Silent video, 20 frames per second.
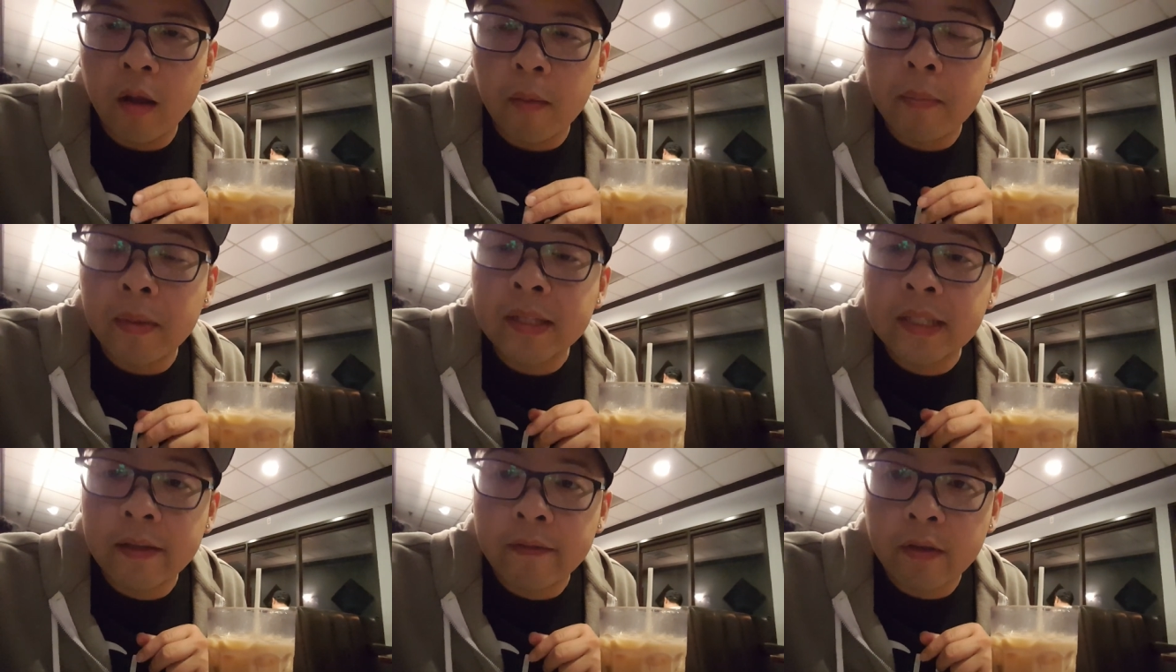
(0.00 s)

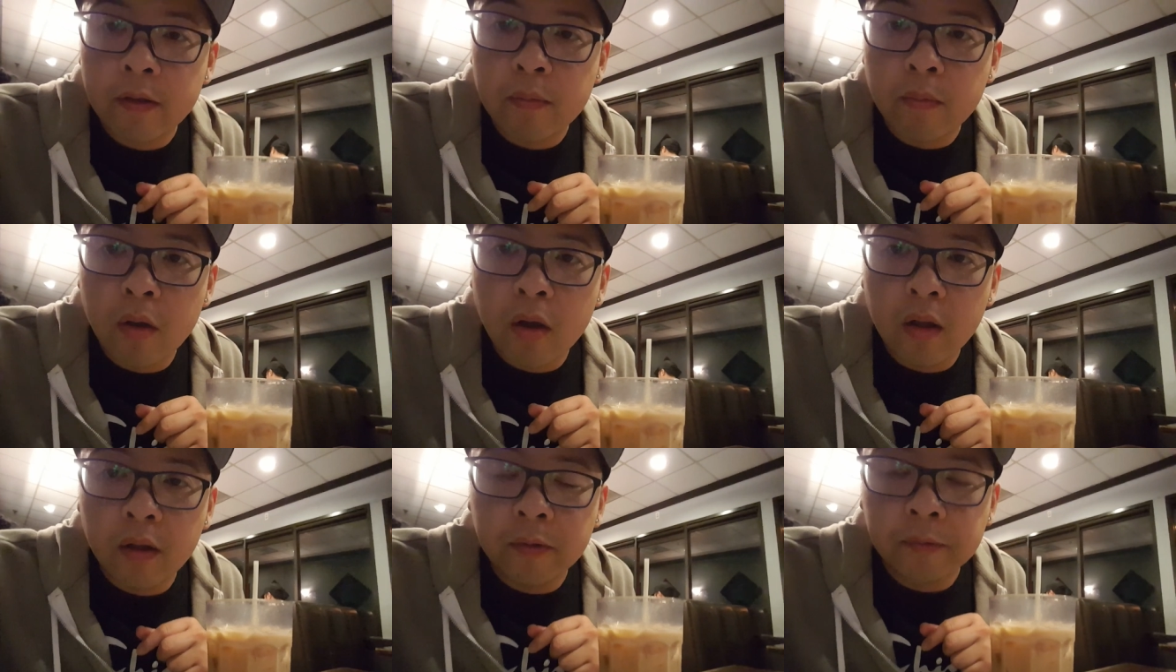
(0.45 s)
uh,
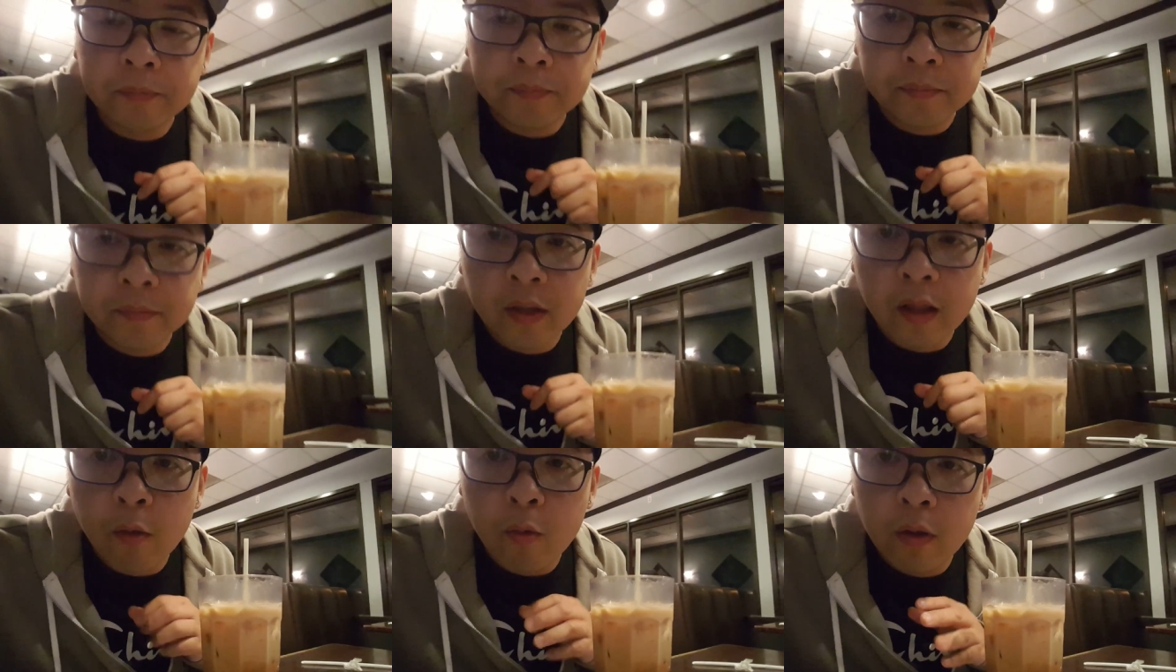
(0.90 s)
Pacific Mall,
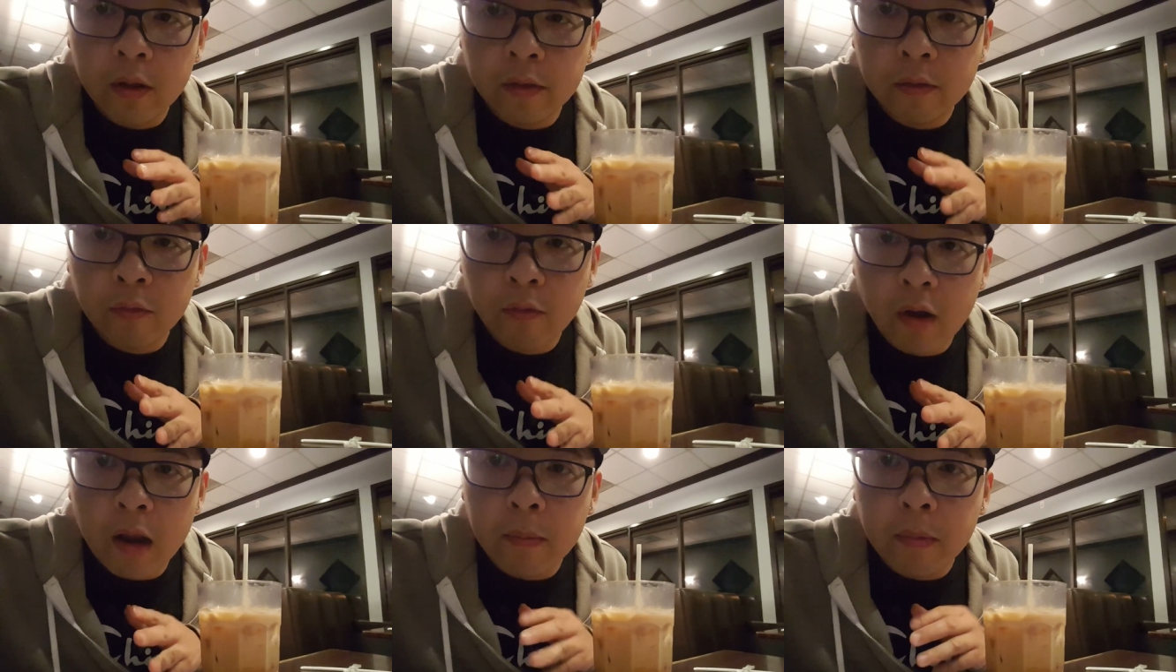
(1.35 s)
that
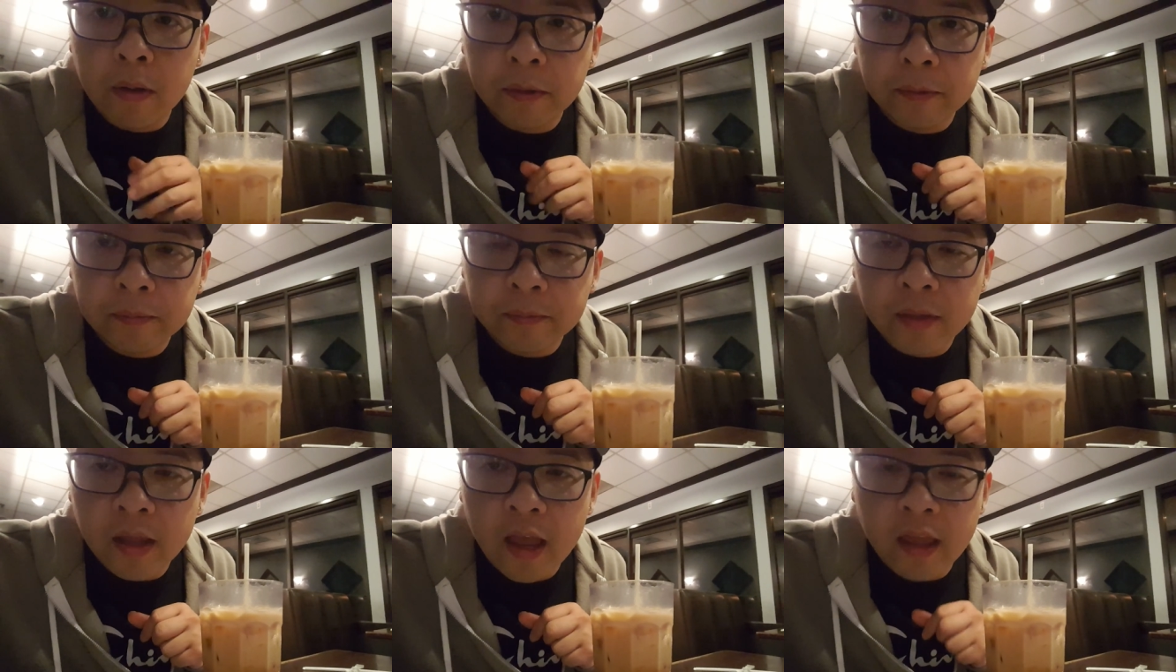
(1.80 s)
one
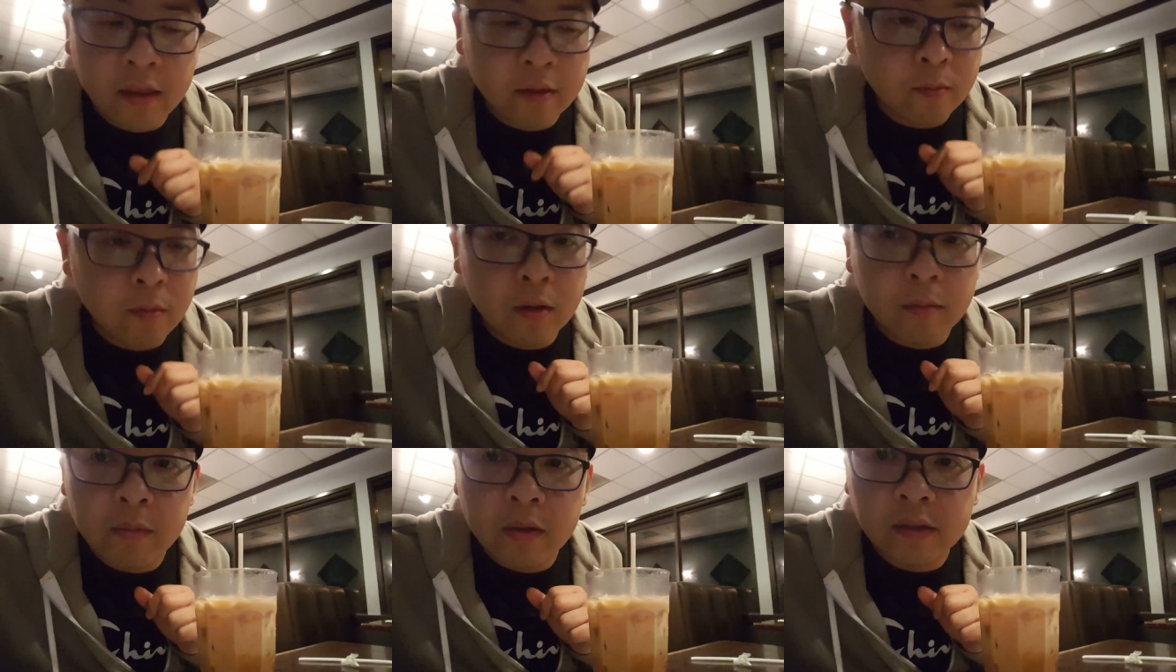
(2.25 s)
grandma that
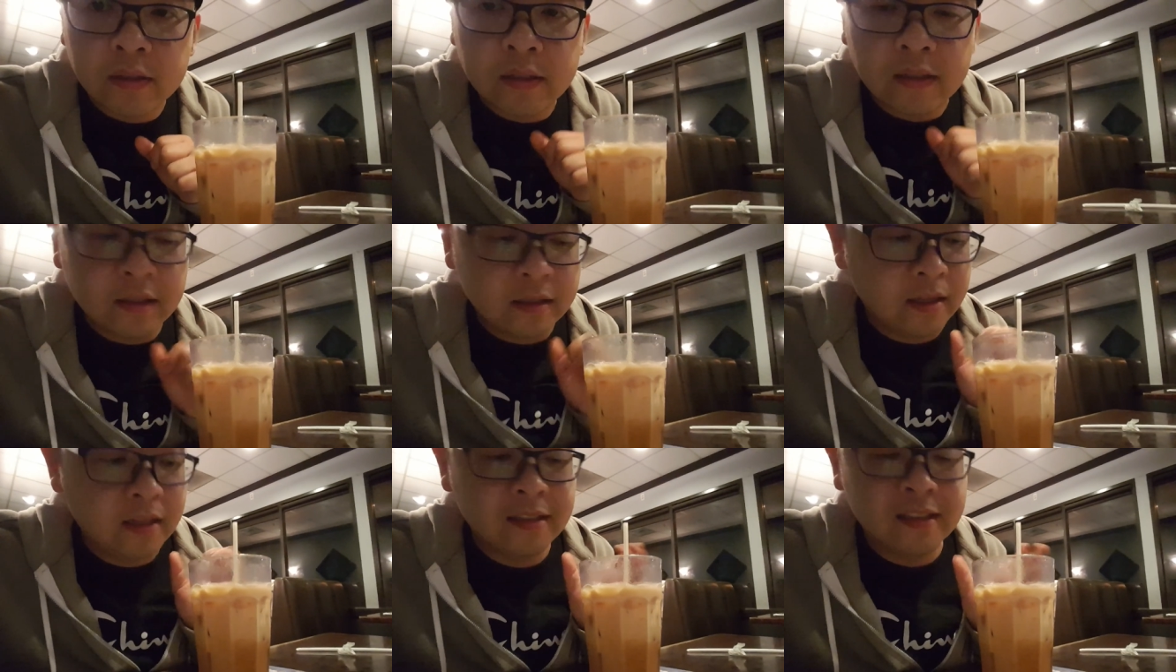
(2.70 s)
had one
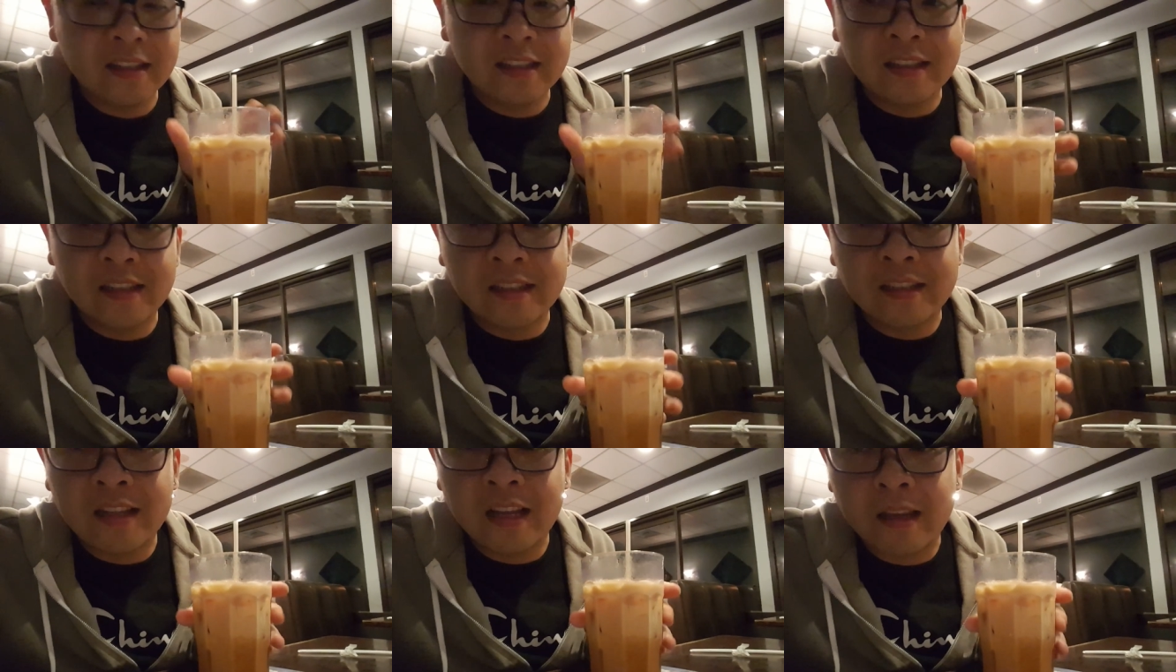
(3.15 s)
motif. This
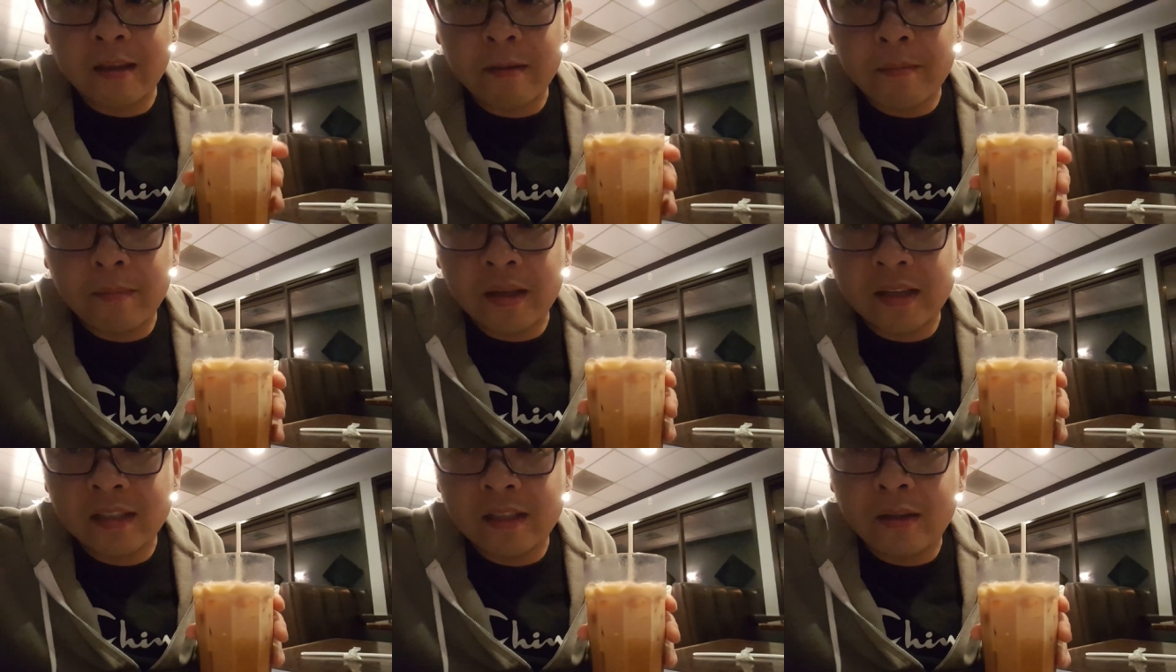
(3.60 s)
is the
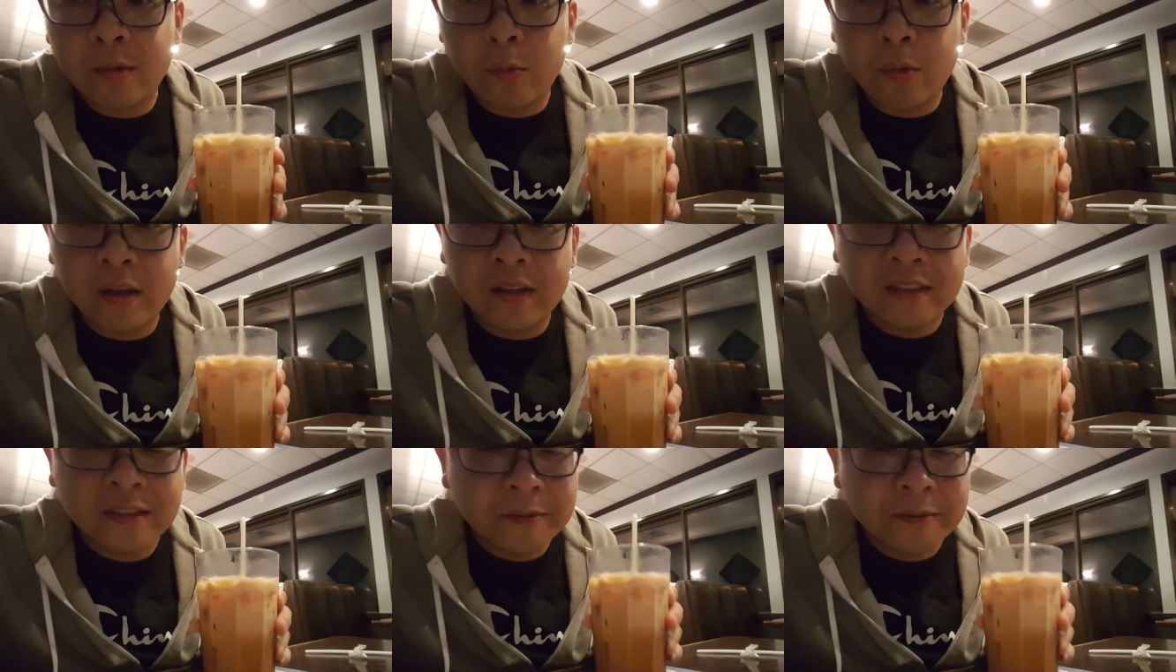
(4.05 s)
second best in the